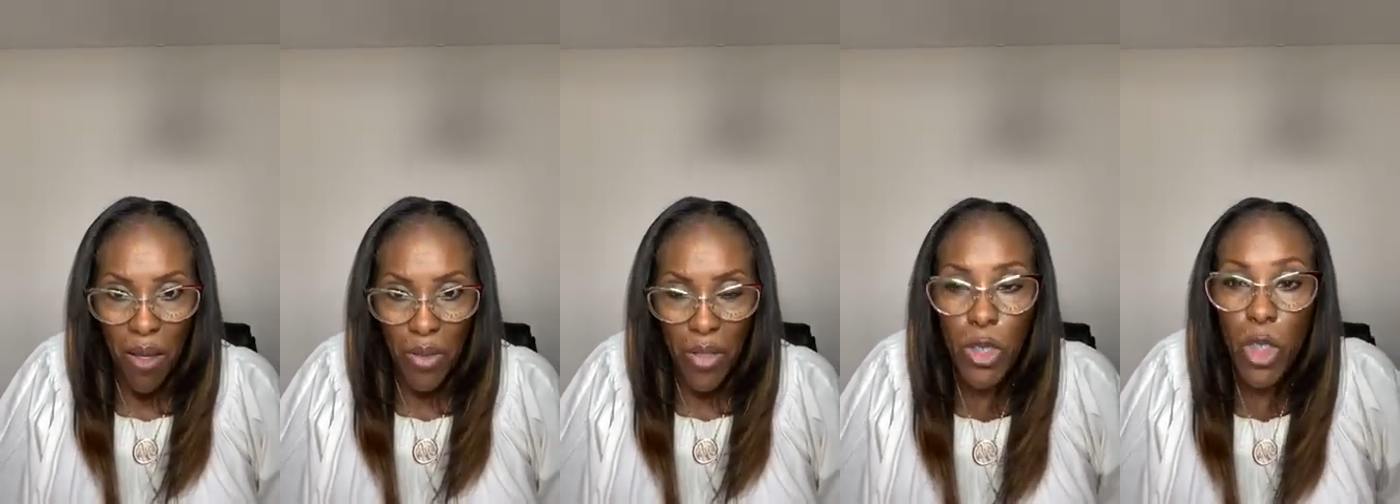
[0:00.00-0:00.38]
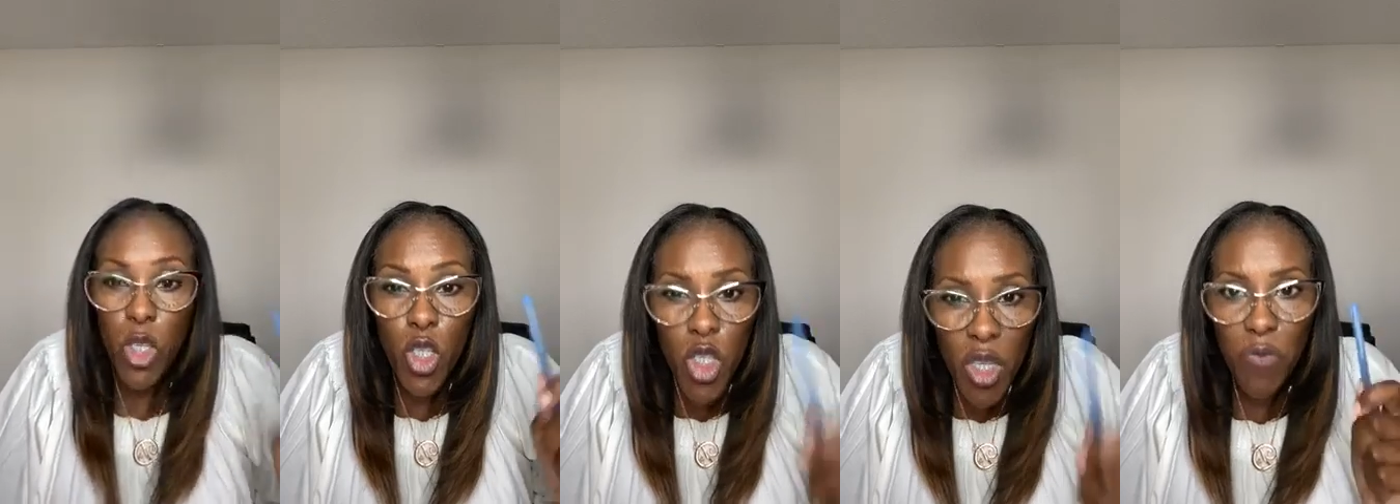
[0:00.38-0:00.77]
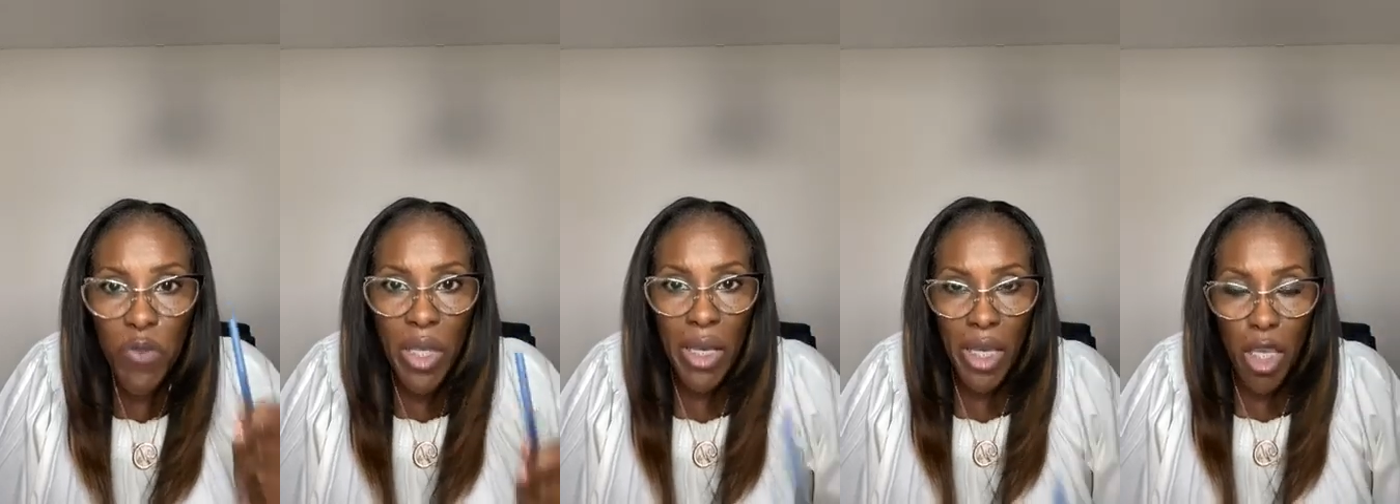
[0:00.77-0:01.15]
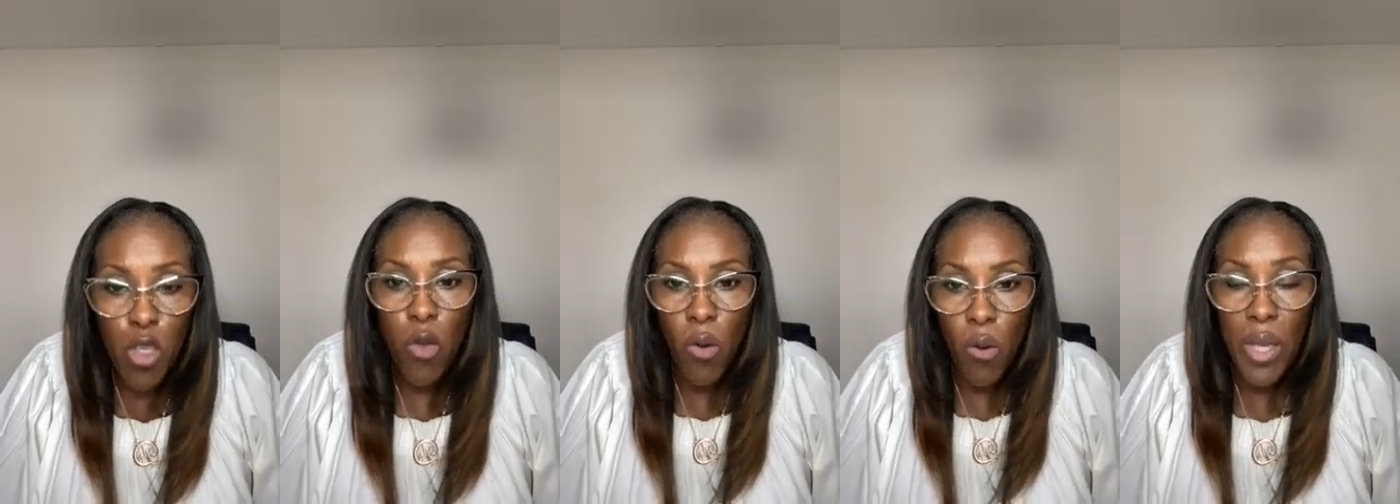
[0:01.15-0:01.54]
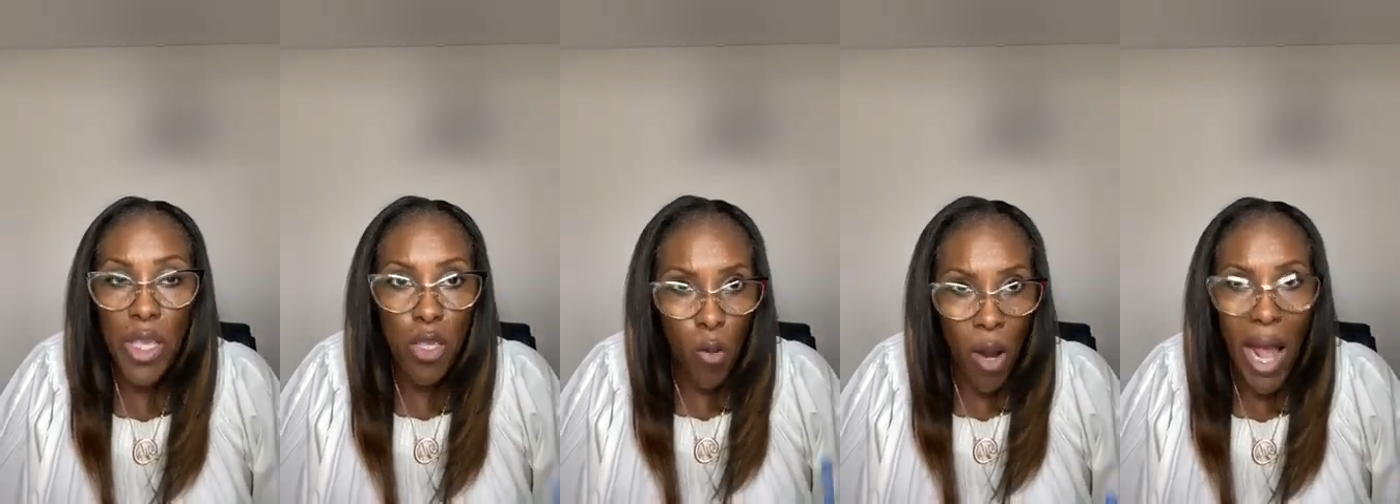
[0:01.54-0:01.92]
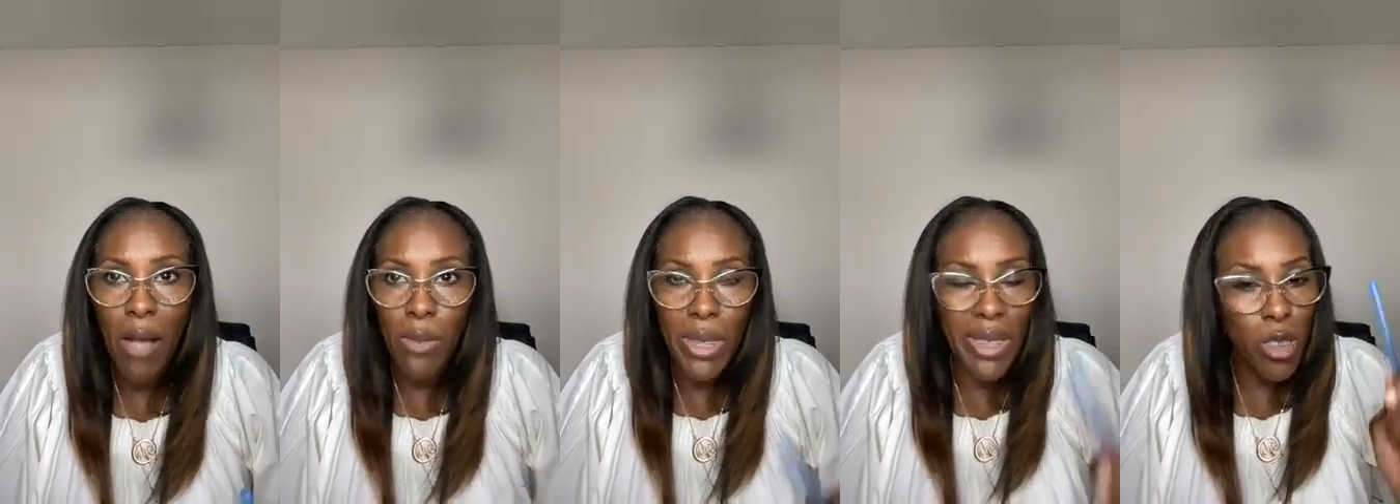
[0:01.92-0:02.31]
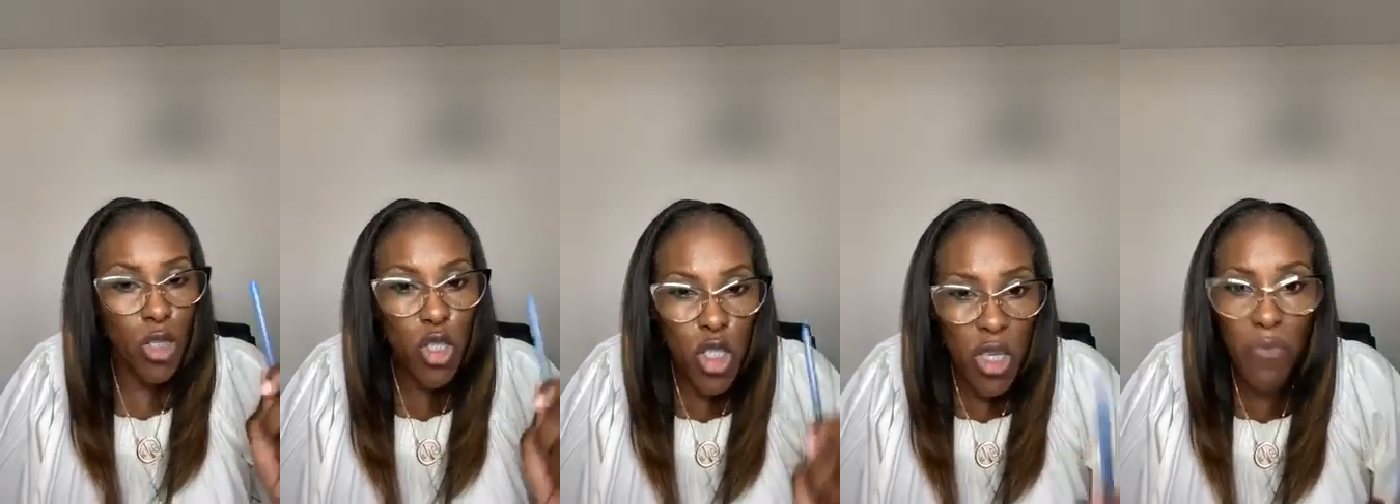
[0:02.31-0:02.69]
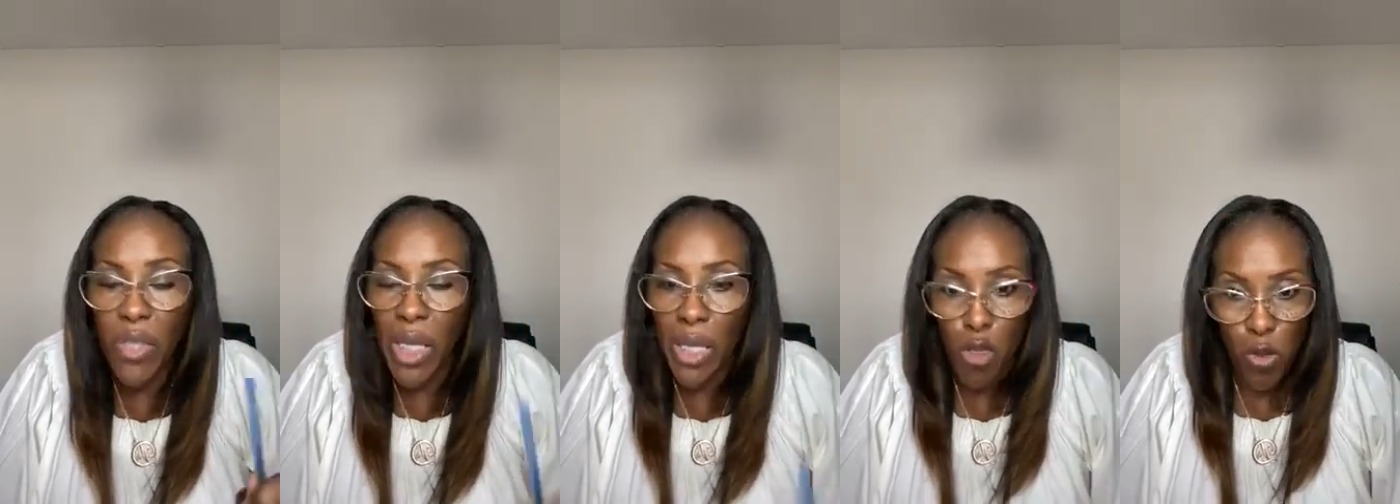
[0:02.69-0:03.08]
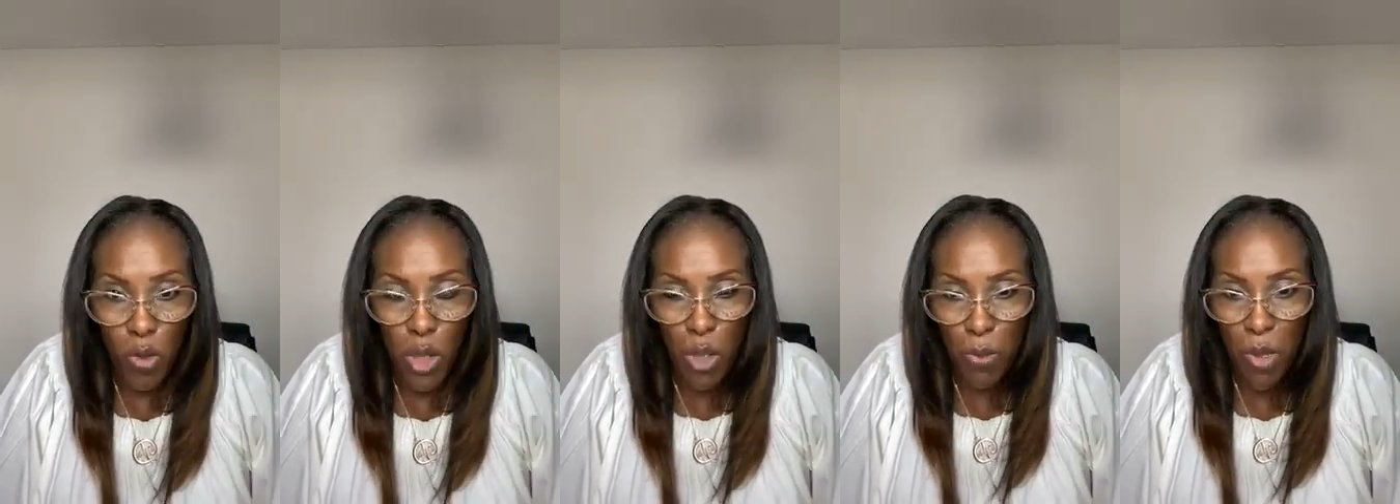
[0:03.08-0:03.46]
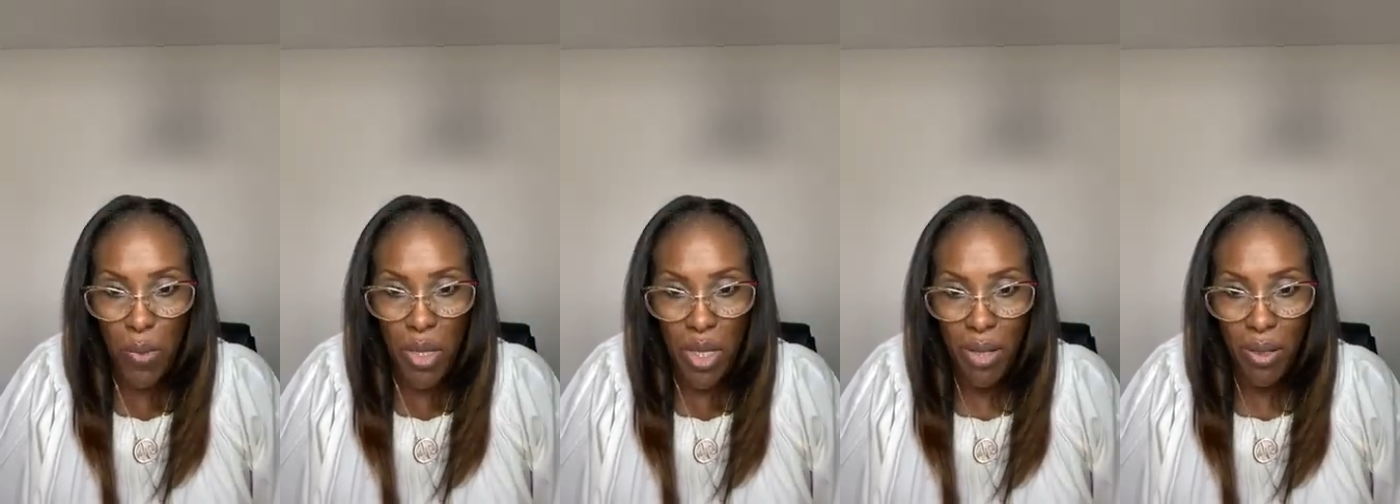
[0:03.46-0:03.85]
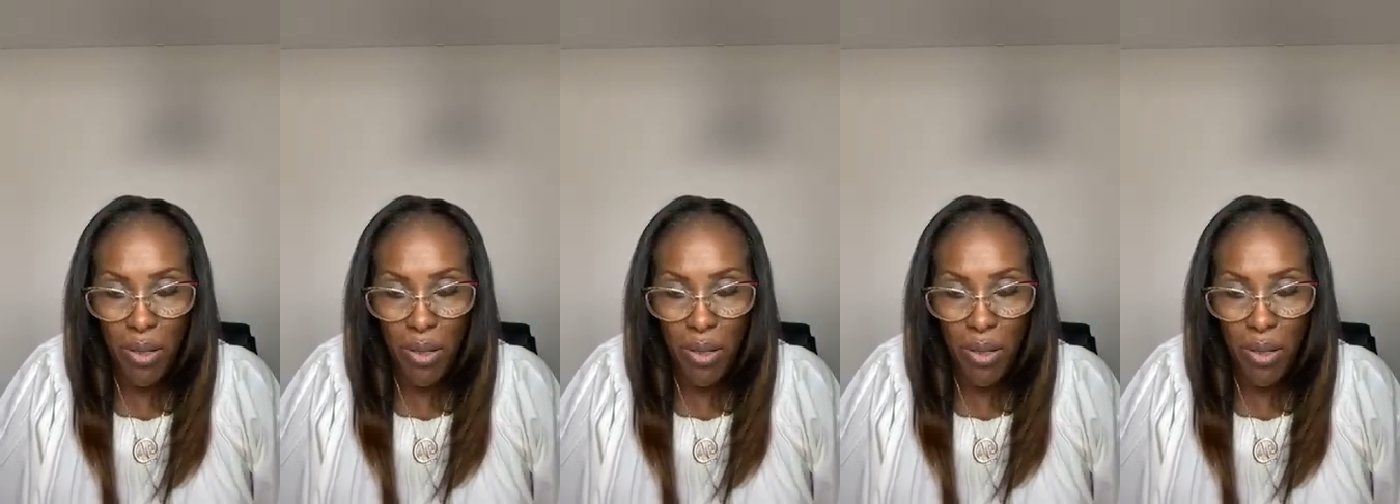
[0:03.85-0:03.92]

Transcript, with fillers: There's a shifting in your in your house. There's a shifting in your spirit.